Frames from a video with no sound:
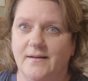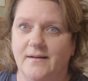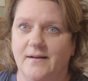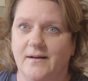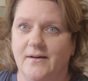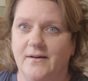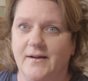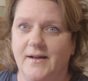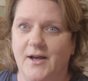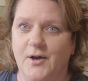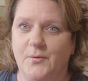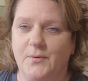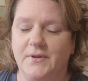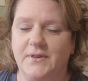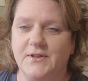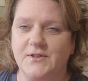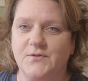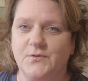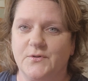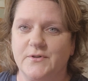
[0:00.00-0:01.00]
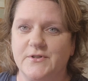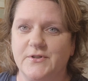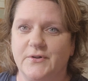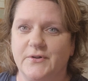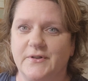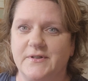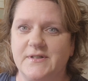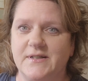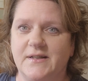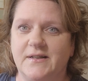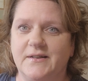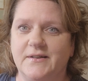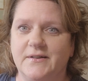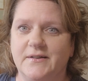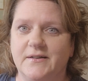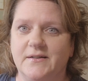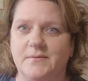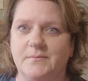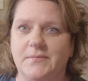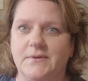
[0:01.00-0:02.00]
hung out with us for as long as he
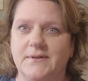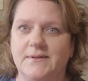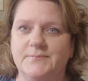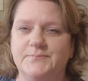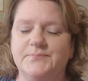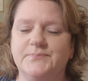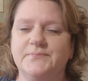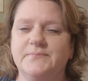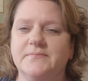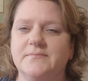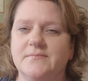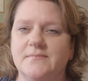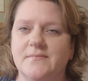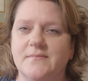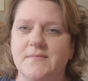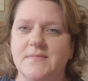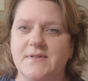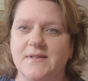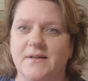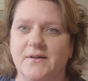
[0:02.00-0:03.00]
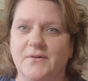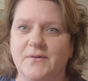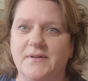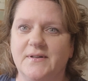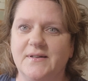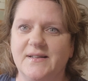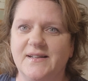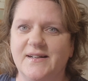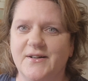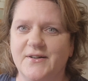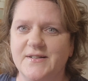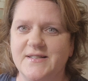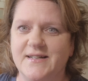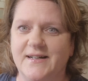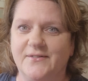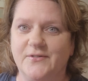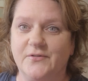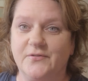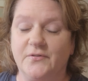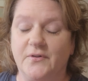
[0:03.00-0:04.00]
could. But so, it's
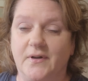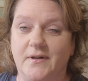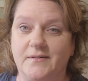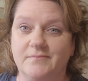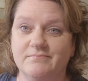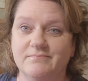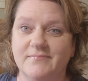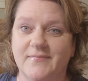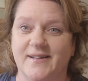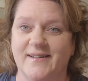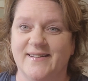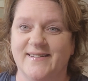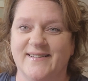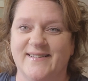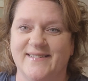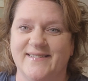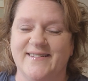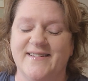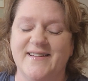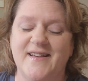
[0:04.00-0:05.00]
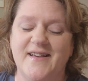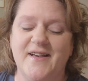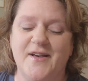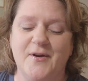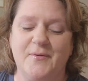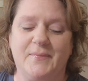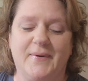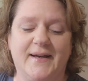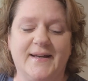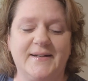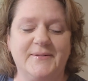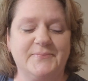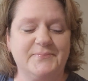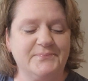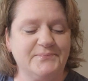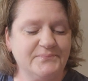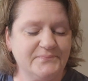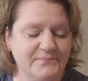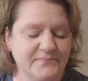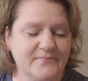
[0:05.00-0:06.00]
never fun. But
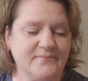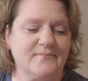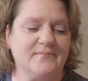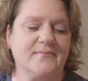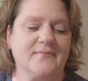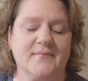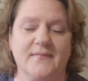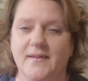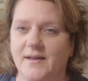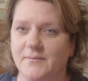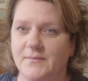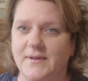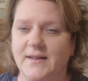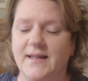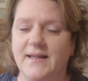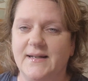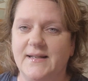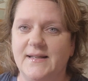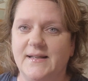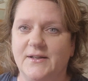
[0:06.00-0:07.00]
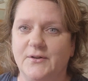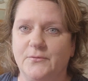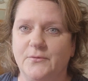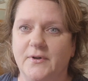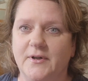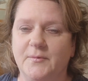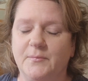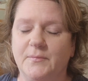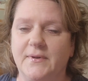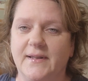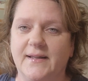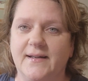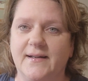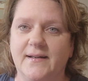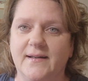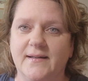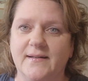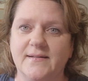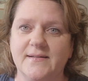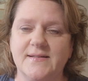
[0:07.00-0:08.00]
I'm glad he can run and play
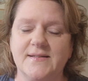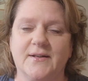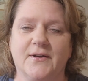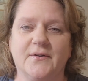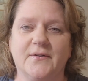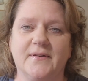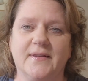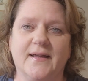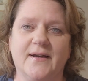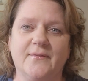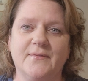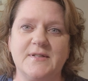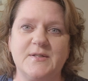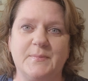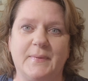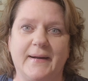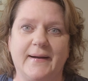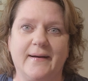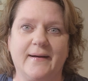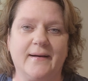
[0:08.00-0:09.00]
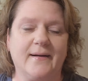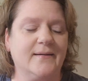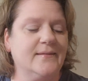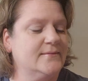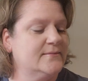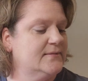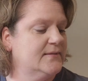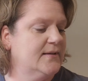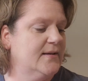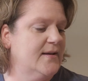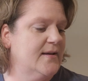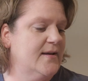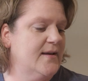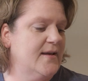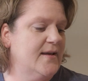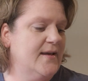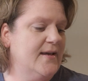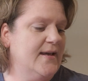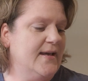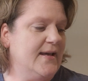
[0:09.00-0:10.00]
again. So that was Bear.
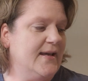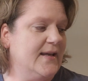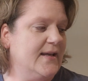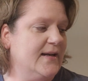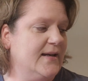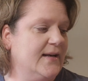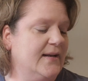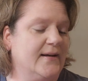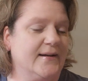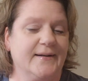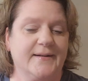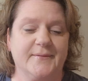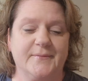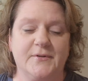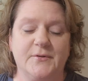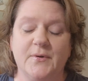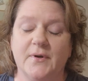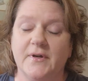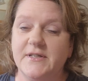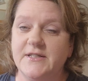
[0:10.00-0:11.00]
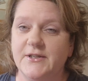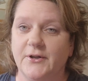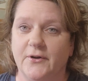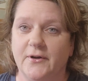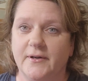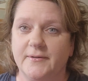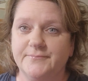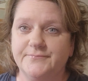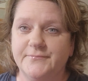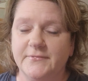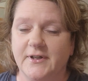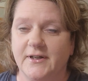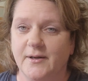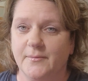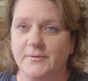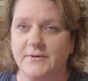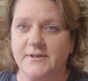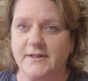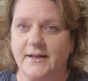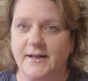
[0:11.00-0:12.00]
And you all saw him a
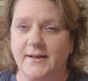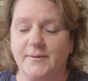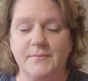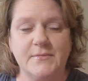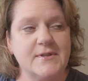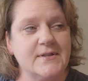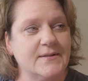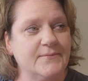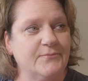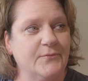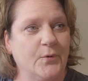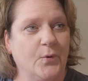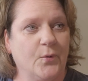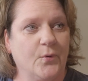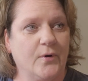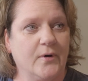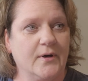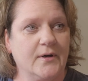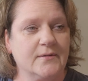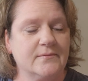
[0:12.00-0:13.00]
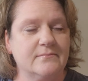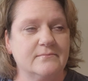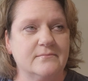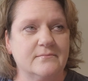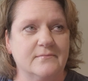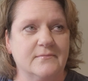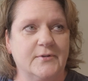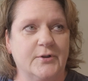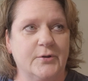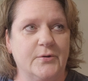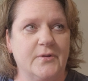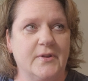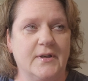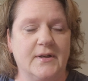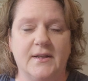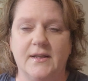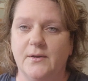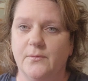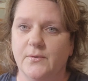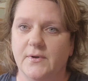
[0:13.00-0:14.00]
couple times, or knew that
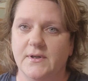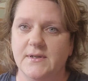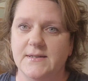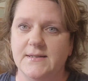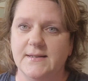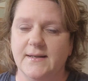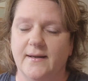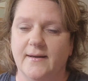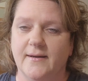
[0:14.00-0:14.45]
he was